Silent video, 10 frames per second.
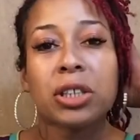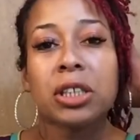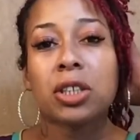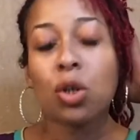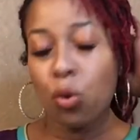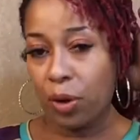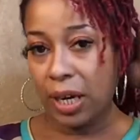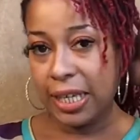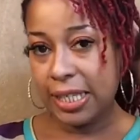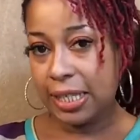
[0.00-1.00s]
It's
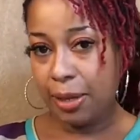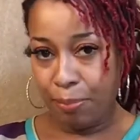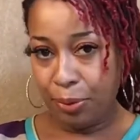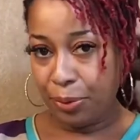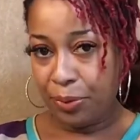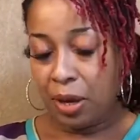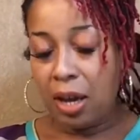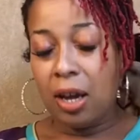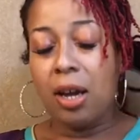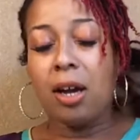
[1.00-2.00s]
quick, it's simple.
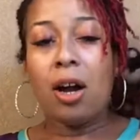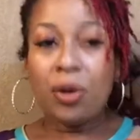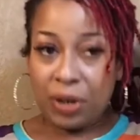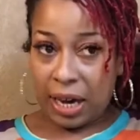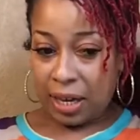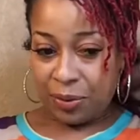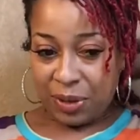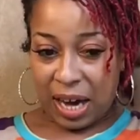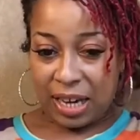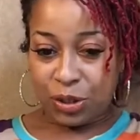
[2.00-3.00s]
Okay, you
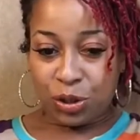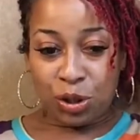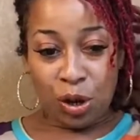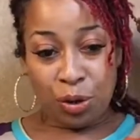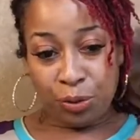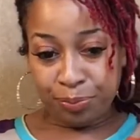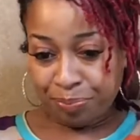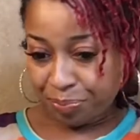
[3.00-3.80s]
guys, so